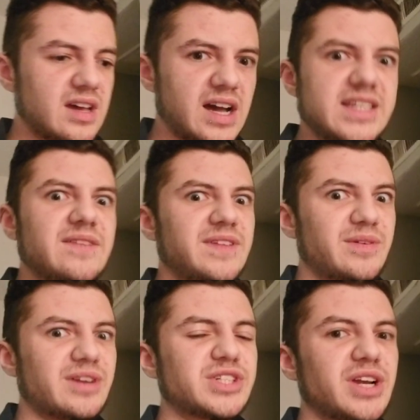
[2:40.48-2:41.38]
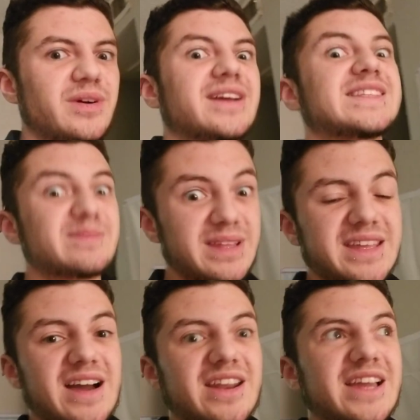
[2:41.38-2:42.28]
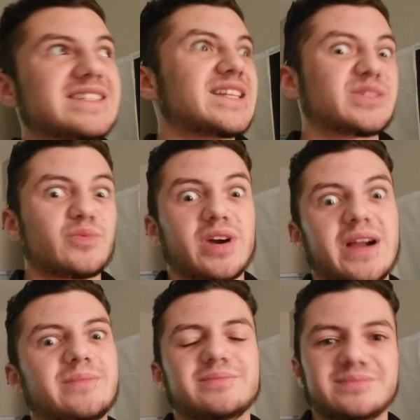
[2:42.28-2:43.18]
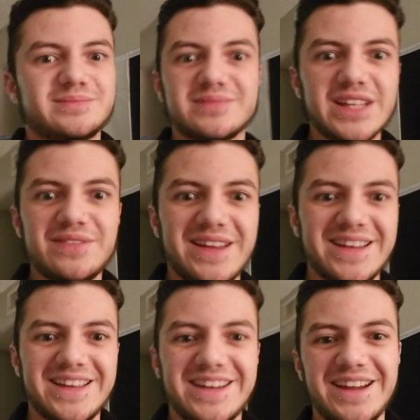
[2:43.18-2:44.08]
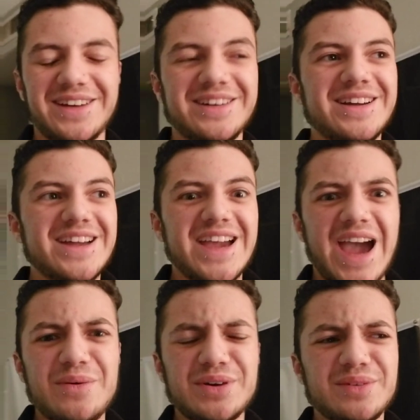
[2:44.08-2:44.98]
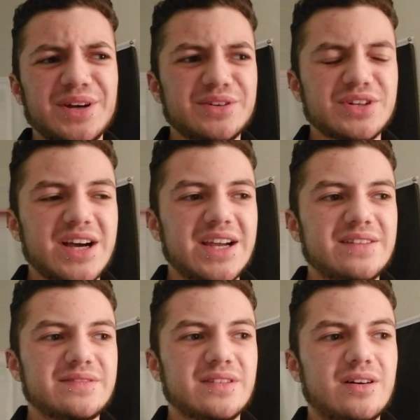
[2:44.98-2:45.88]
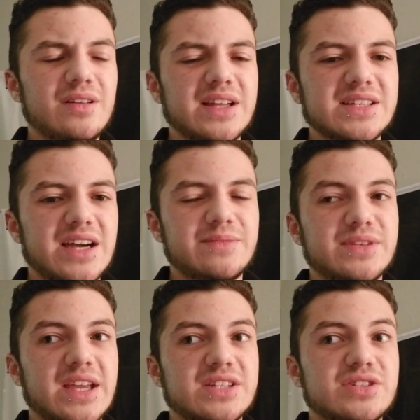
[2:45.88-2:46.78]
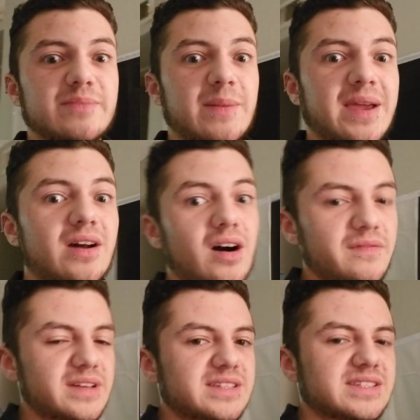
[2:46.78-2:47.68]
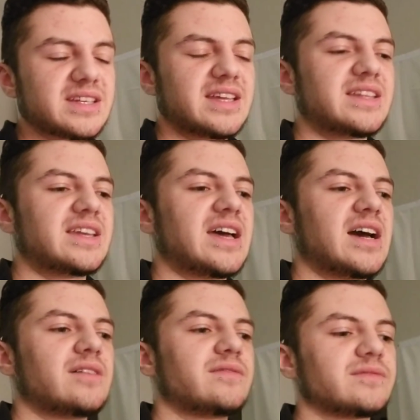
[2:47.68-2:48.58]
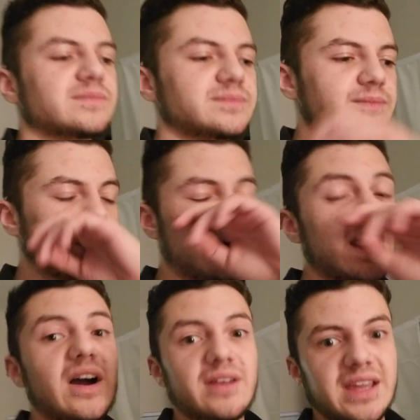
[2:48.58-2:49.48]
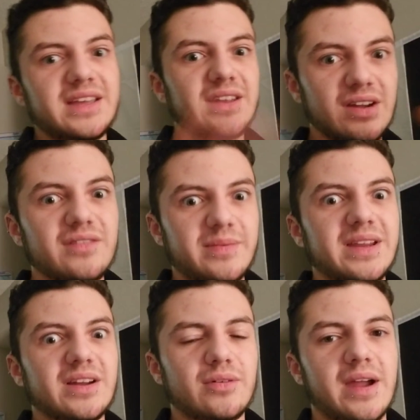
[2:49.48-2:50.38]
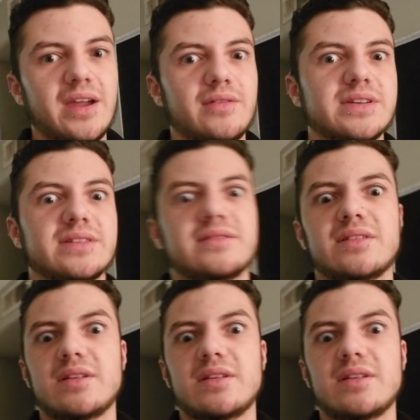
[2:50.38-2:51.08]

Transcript: I definitely want to try to work in Smith County because that's where I'm living, you know. I wouldn't want to drive all that time to get to my main office and then have the whole county, you know, for me to go around. And